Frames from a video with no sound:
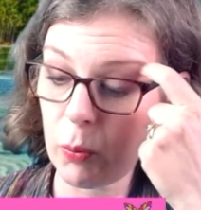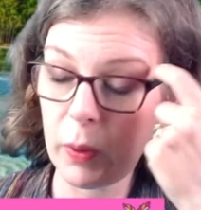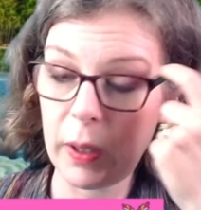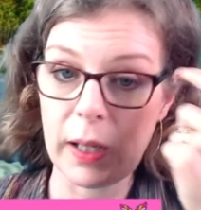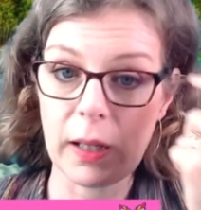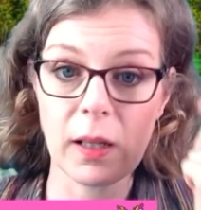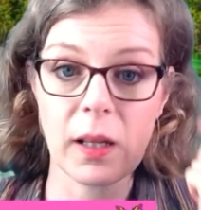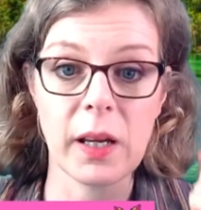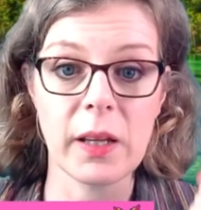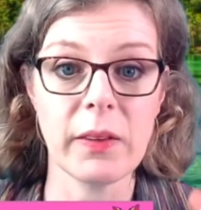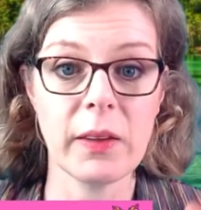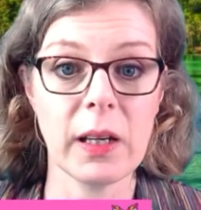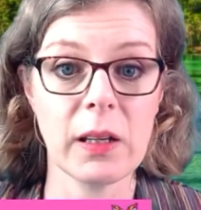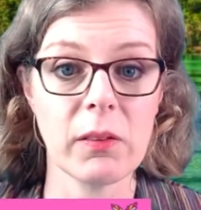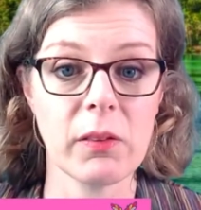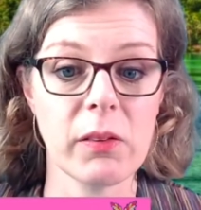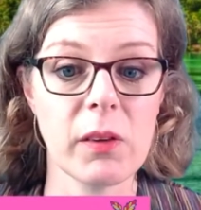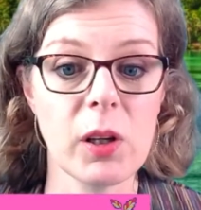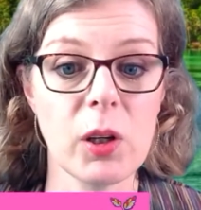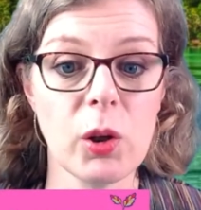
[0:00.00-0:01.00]
well, and
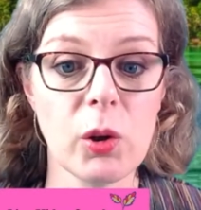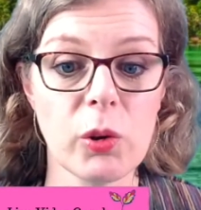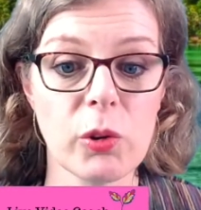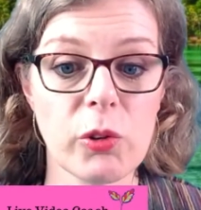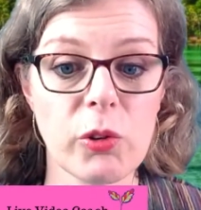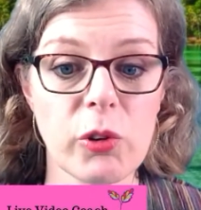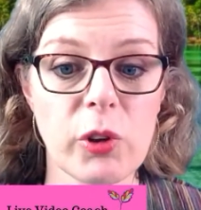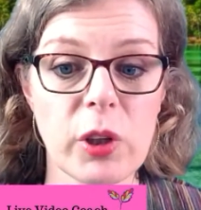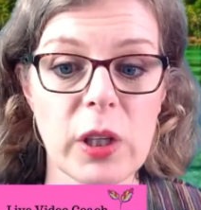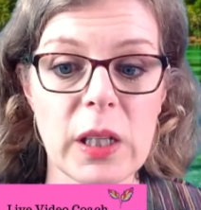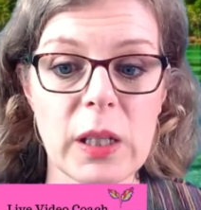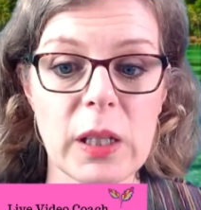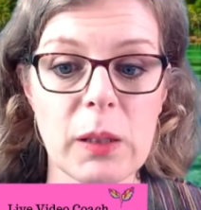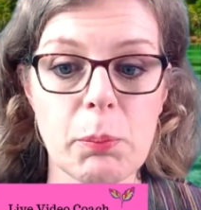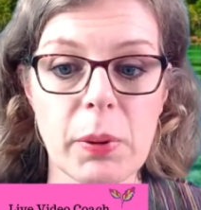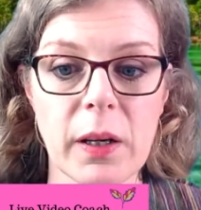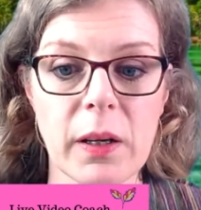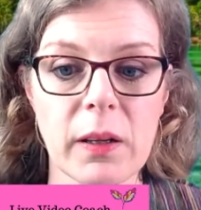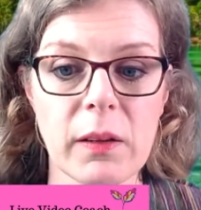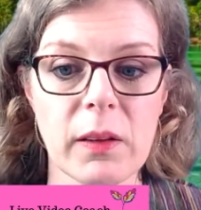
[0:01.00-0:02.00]
that's a lot
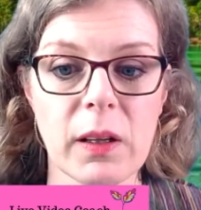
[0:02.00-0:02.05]
cheaper.